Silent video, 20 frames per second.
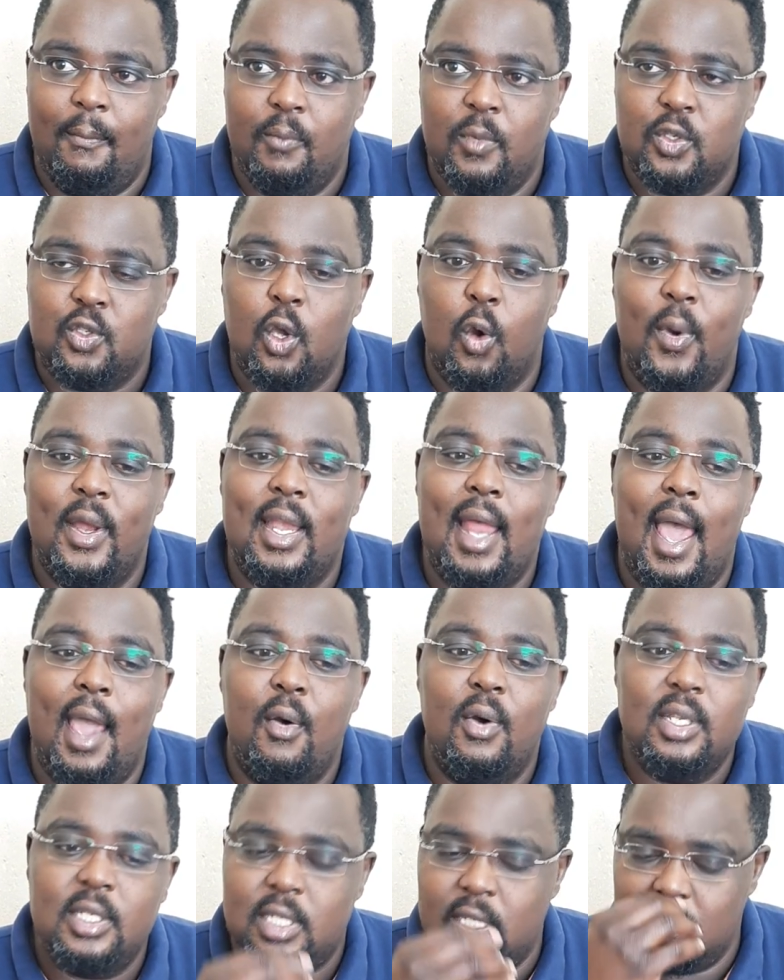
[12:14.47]
So when I
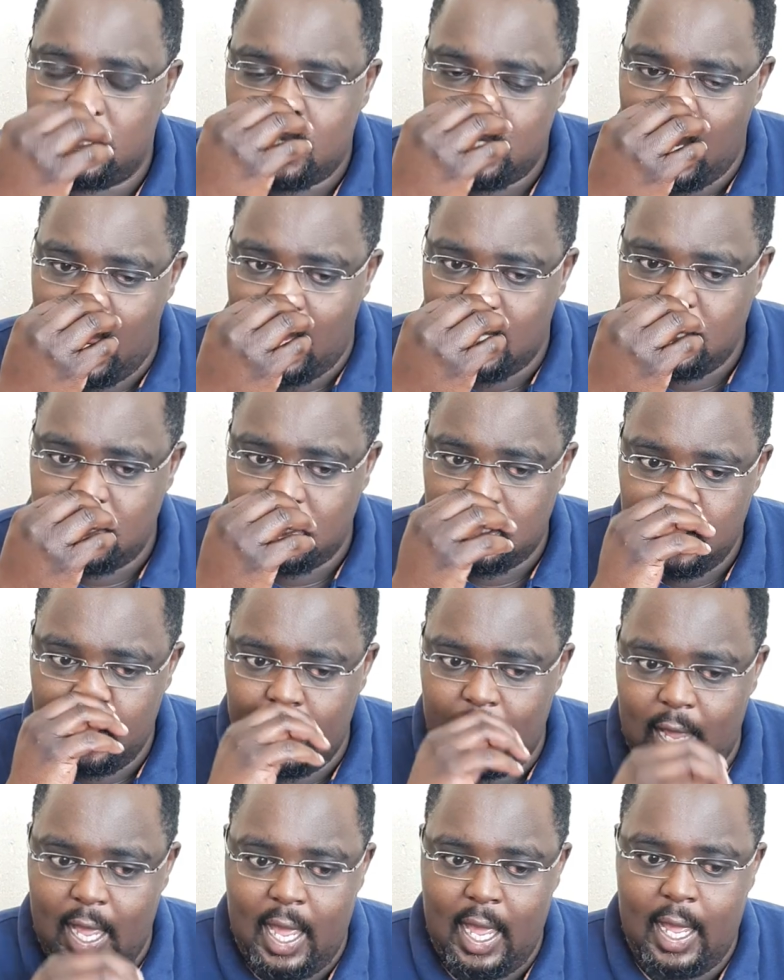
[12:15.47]
was discharged,
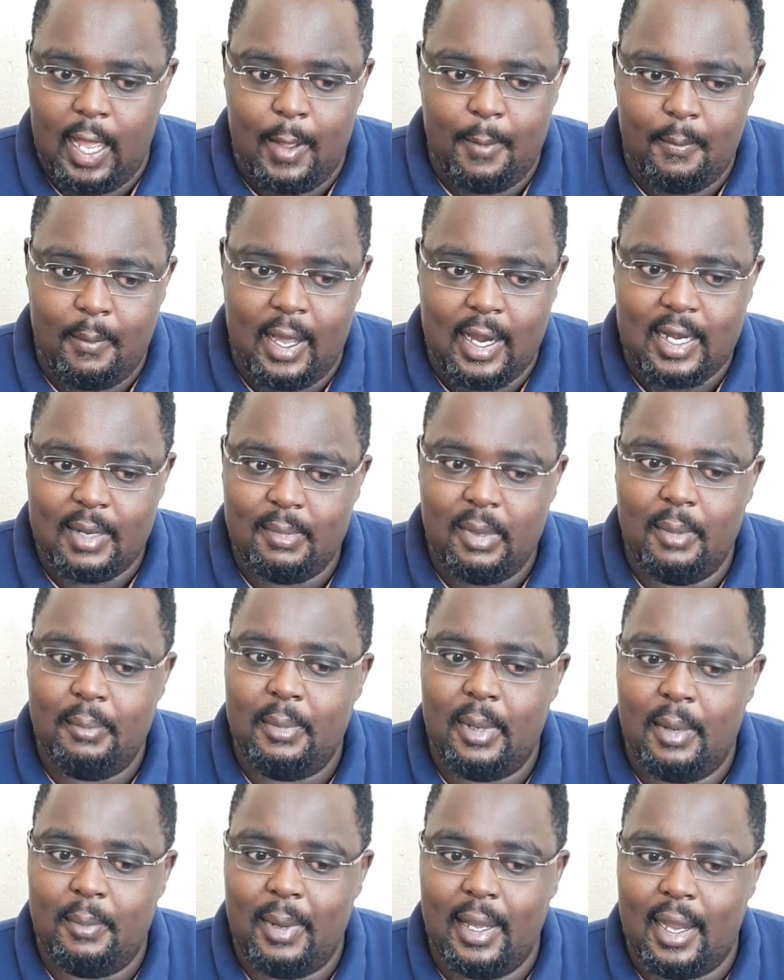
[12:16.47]
I
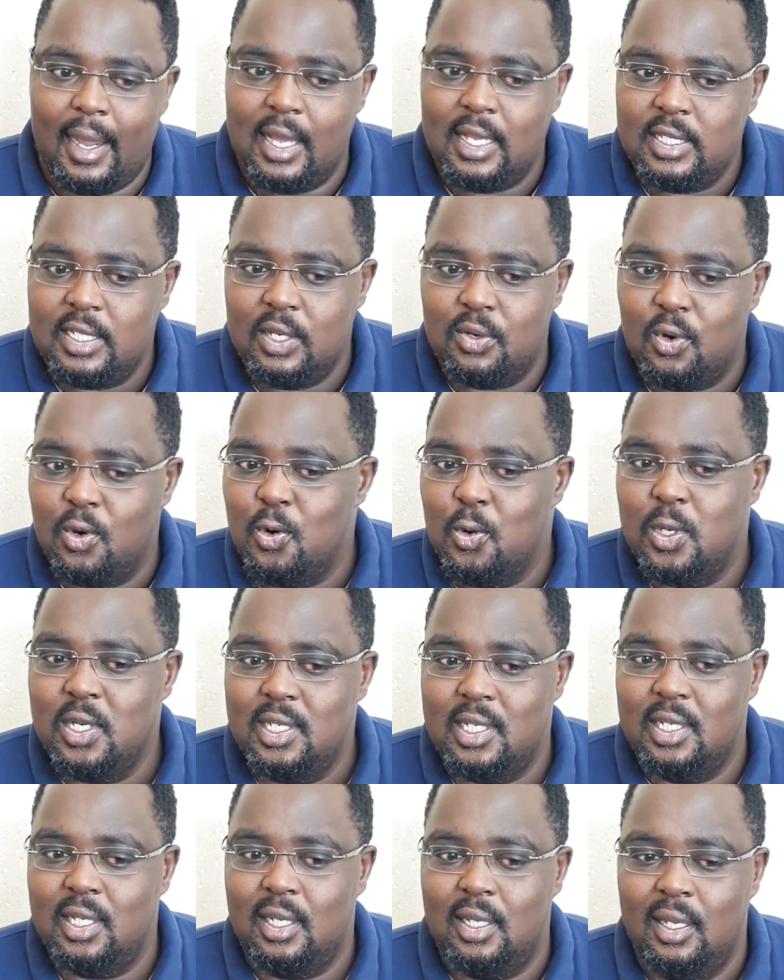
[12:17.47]
remember my cousin
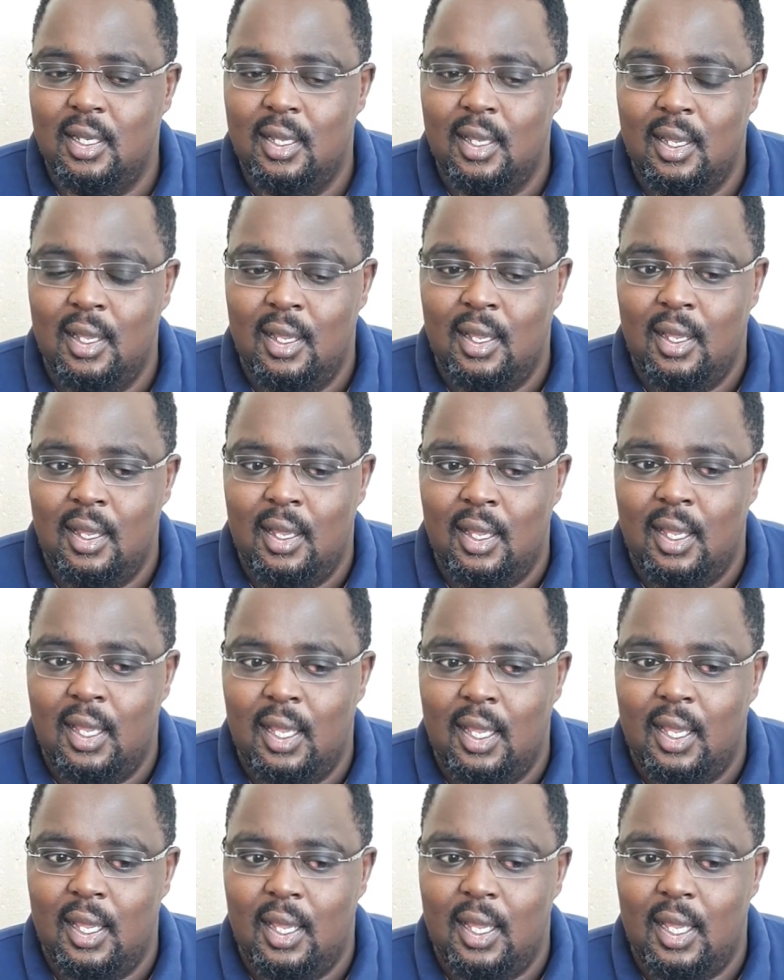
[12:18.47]
Ulundi.
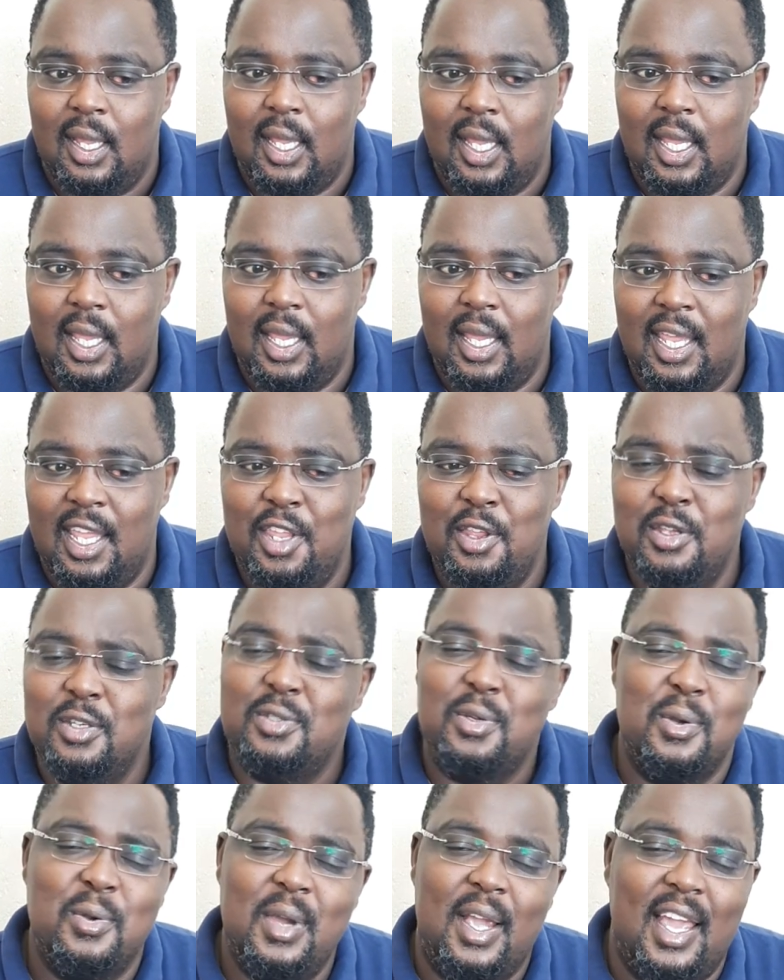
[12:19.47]
He
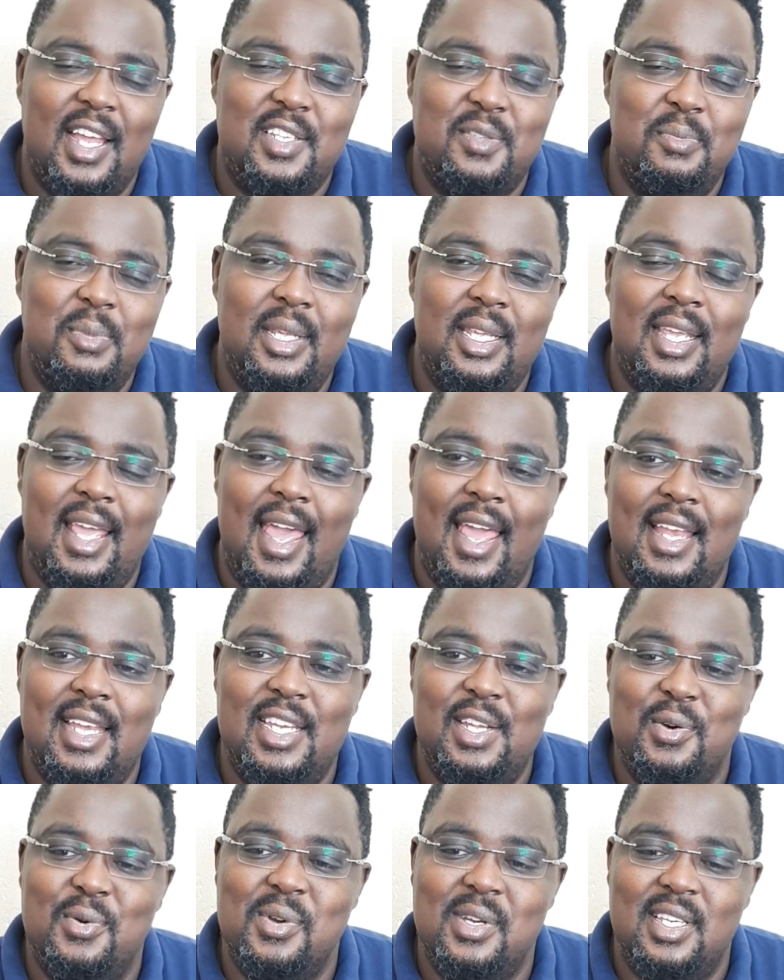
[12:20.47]
used to look at me and
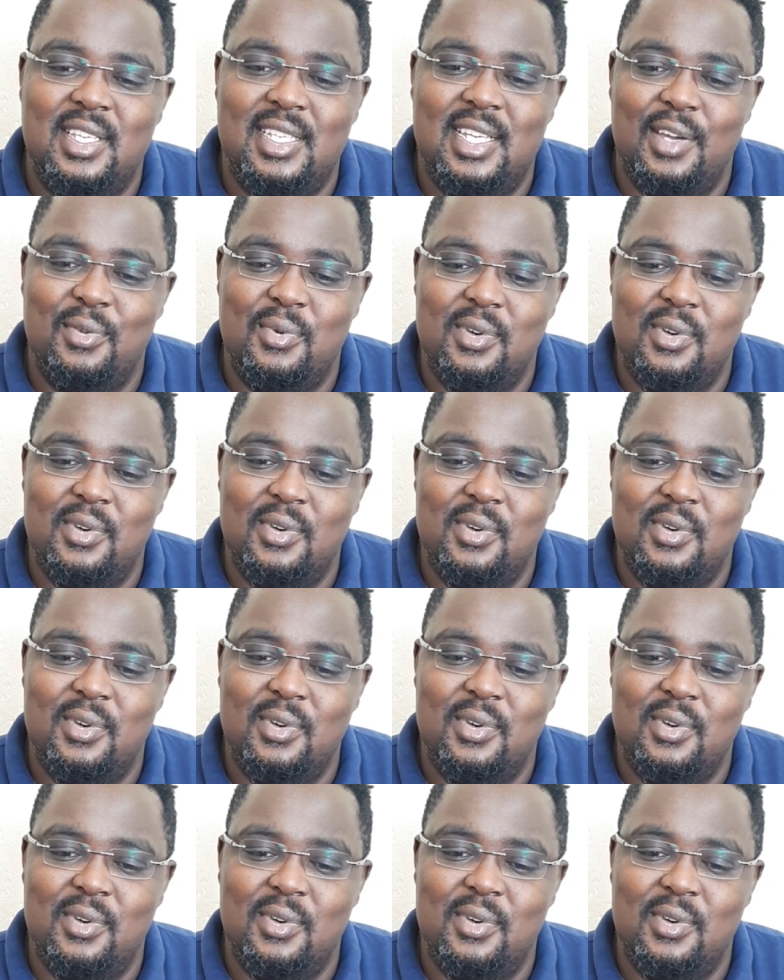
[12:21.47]
he would